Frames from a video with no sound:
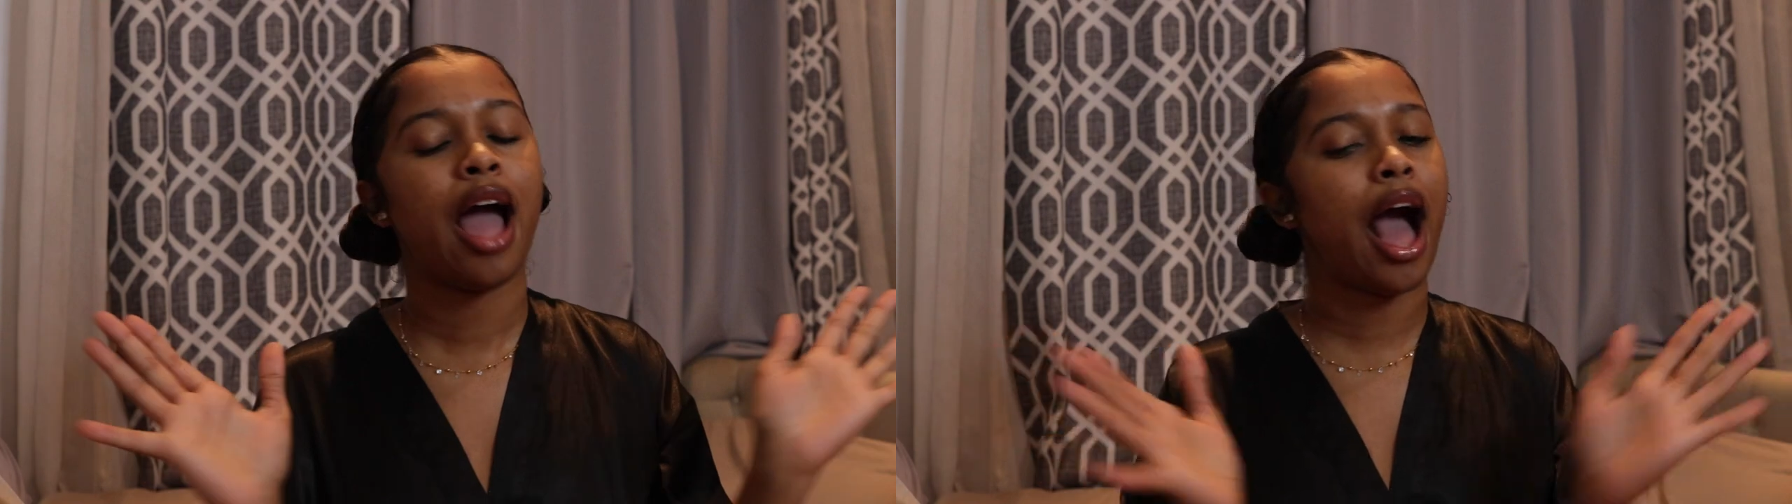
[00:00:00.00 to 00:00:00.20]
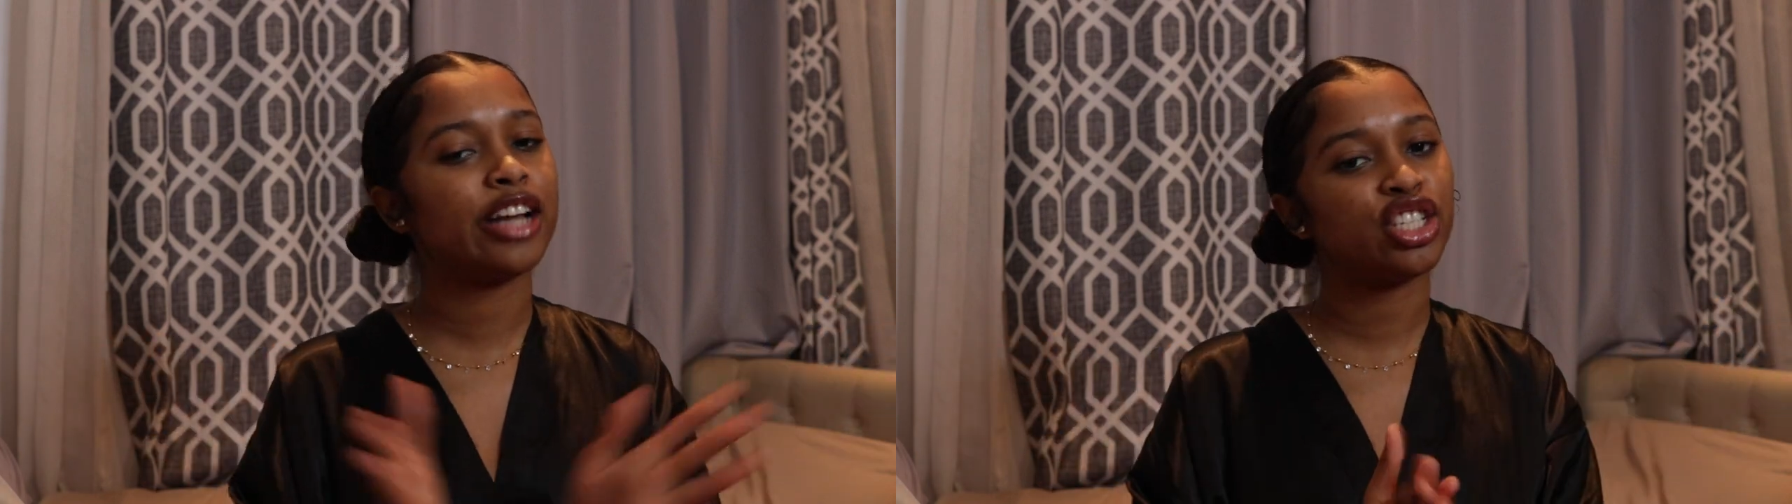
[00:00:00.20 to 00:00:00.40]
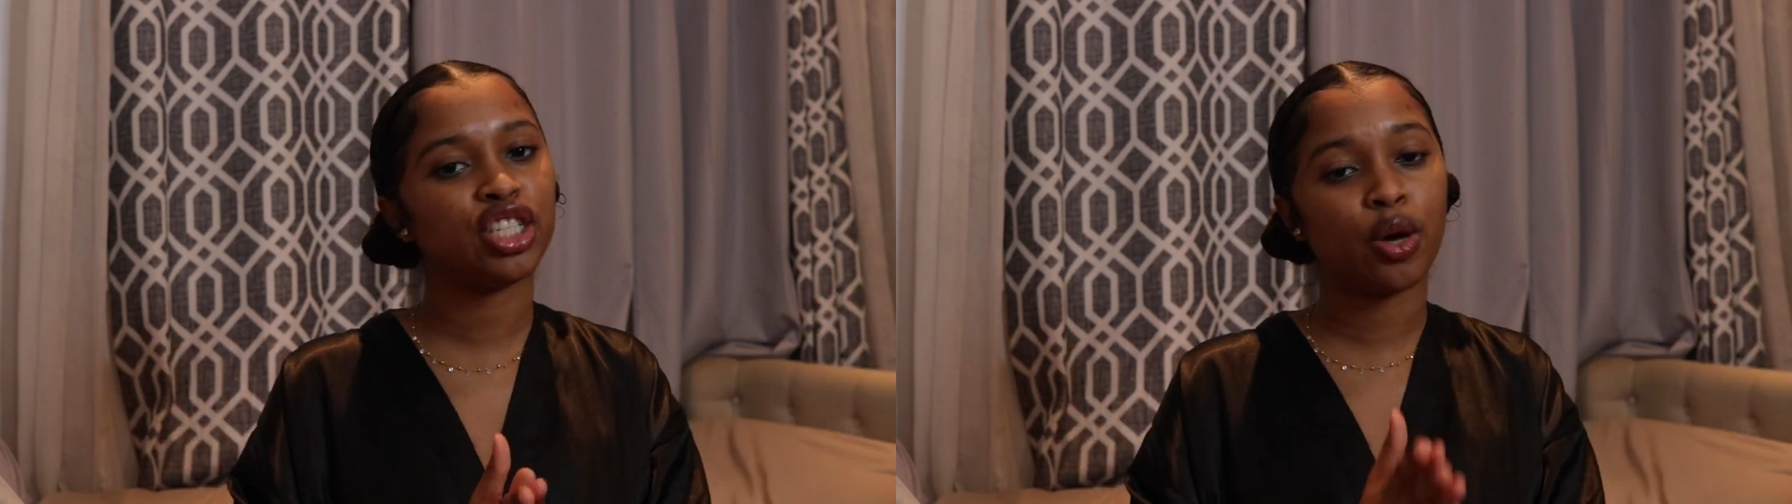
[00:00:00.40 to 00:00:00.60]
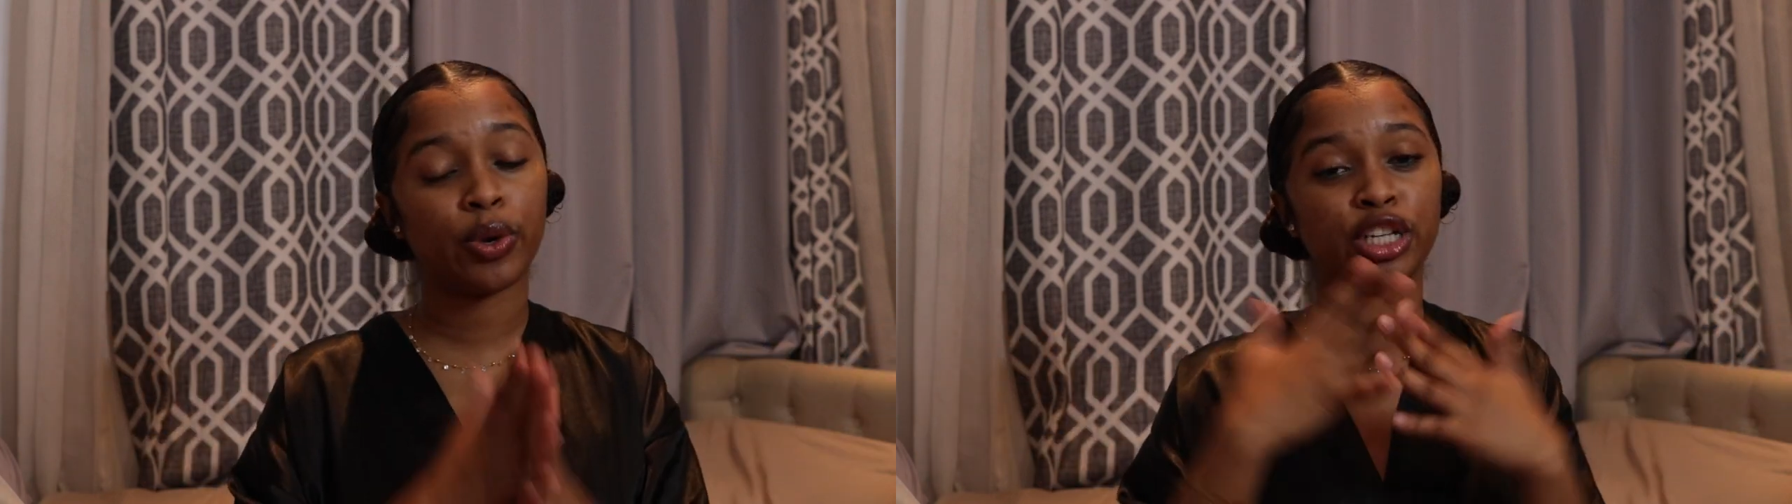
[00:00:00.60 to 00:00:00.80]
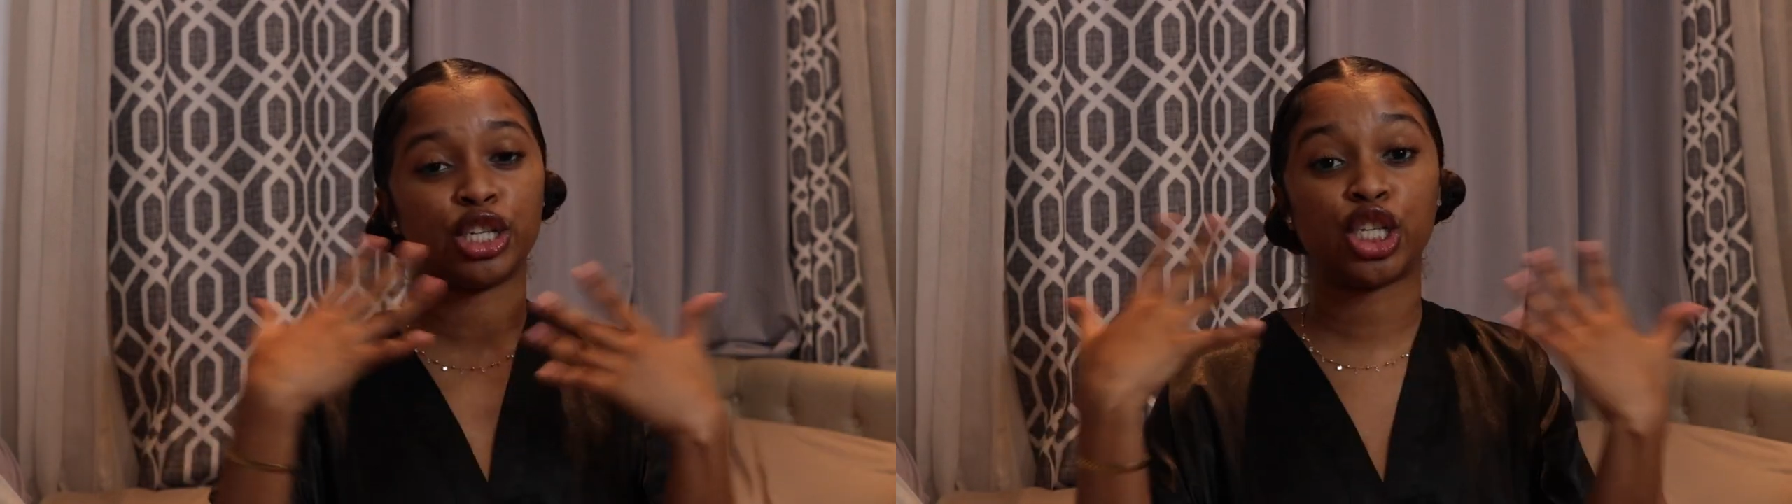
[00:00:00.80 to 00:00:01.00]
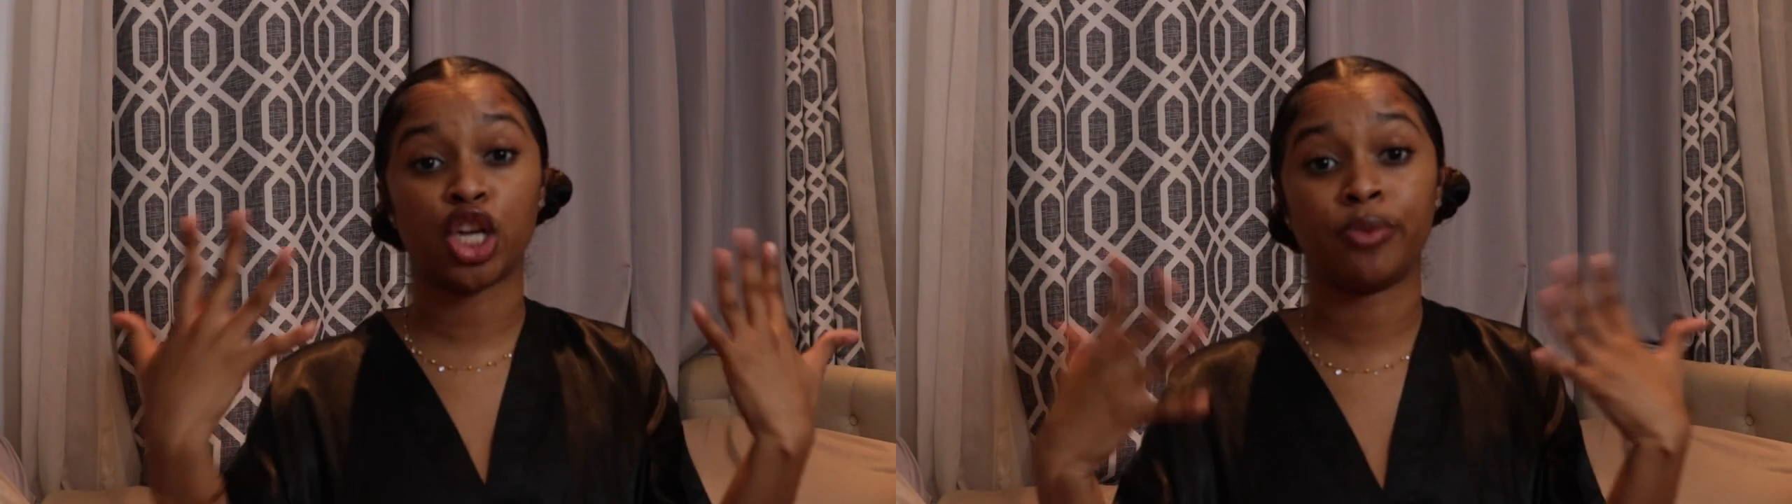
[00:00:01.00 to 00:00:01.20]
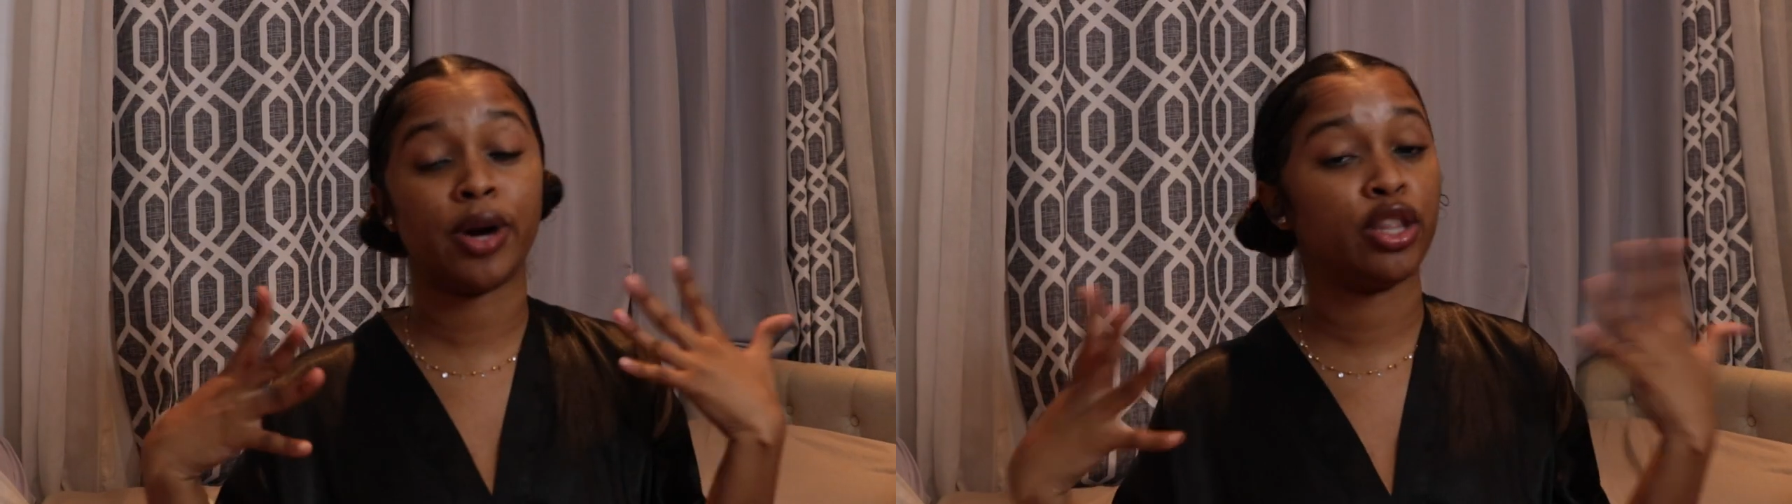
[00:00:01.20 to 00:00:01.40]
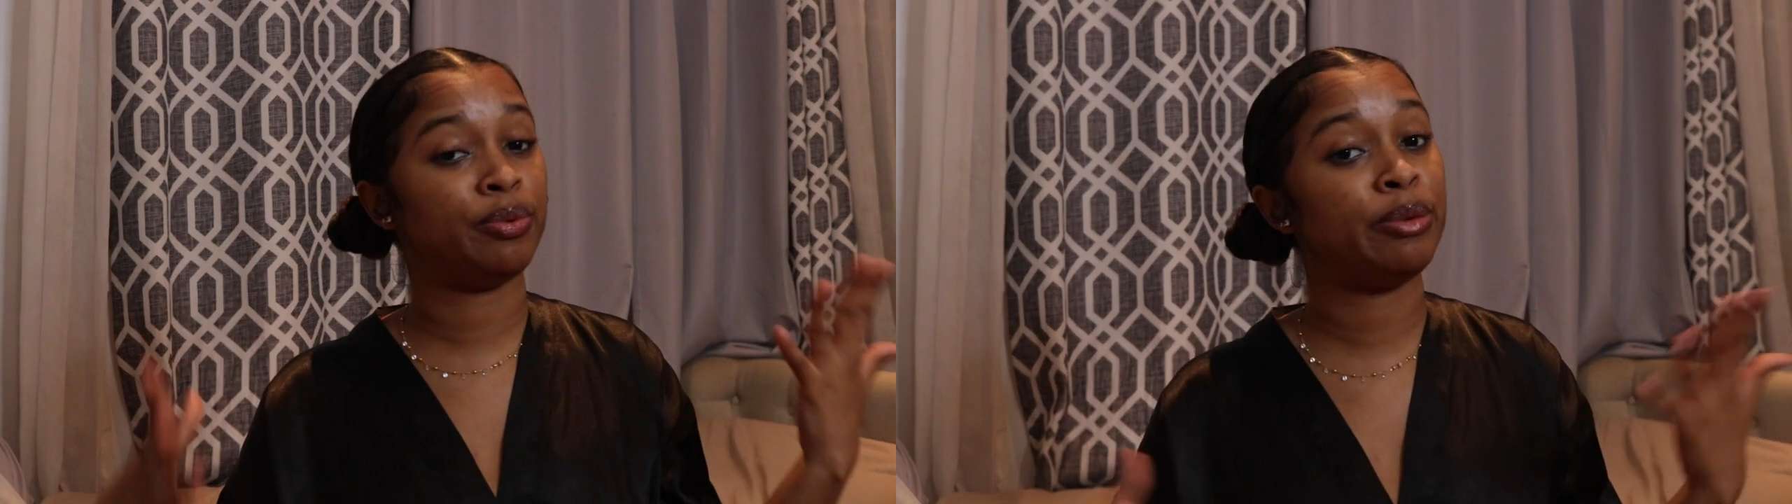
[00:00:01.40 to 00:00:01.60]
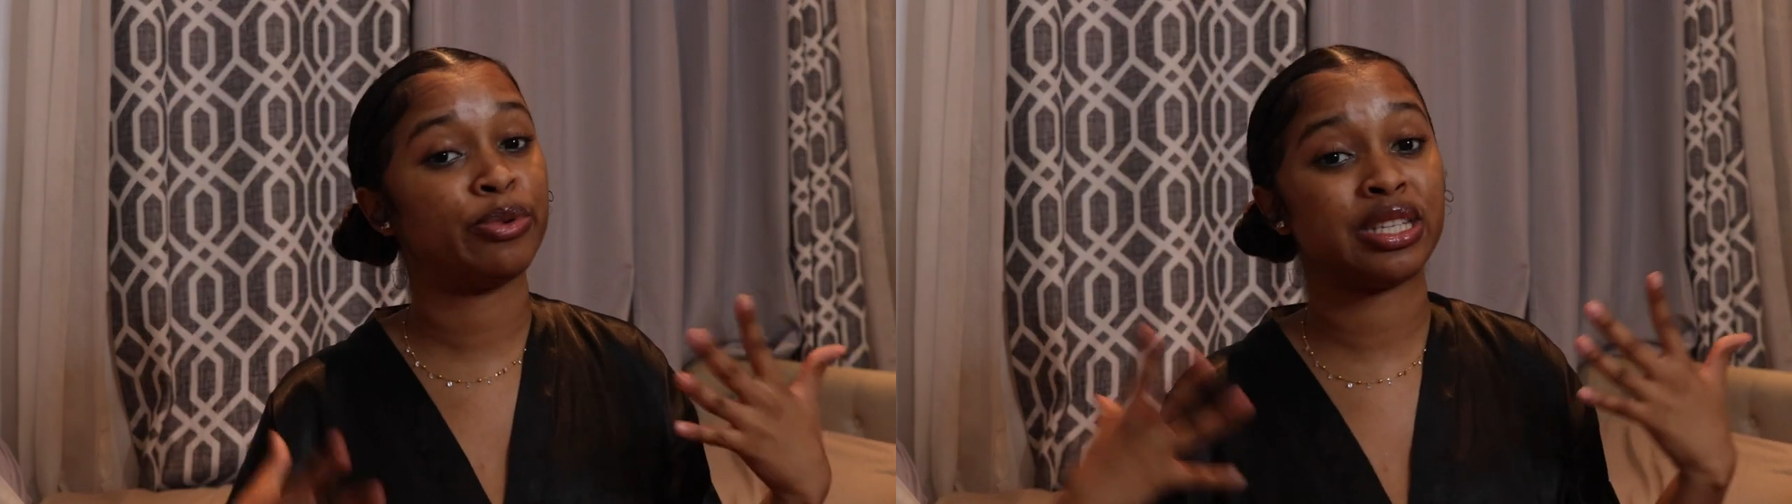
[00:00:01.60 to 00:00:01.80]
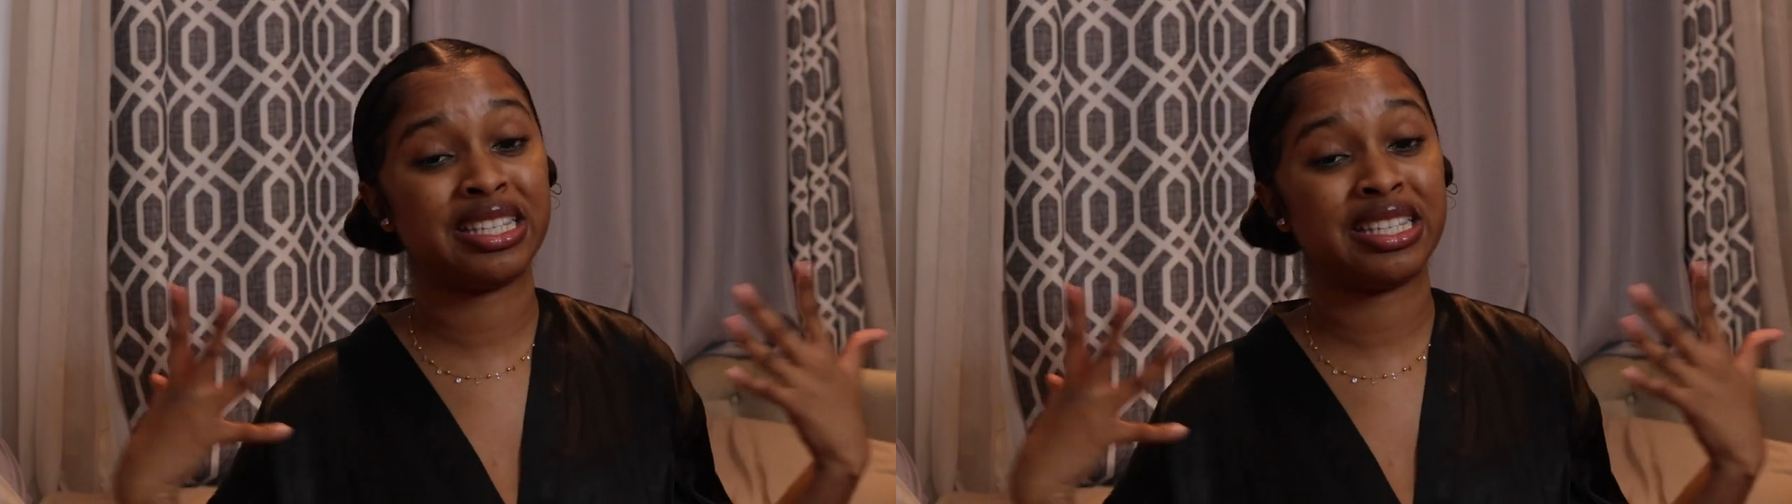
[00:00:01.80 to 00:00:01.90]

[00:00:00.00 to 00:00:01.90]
I just don't want to disturb other people's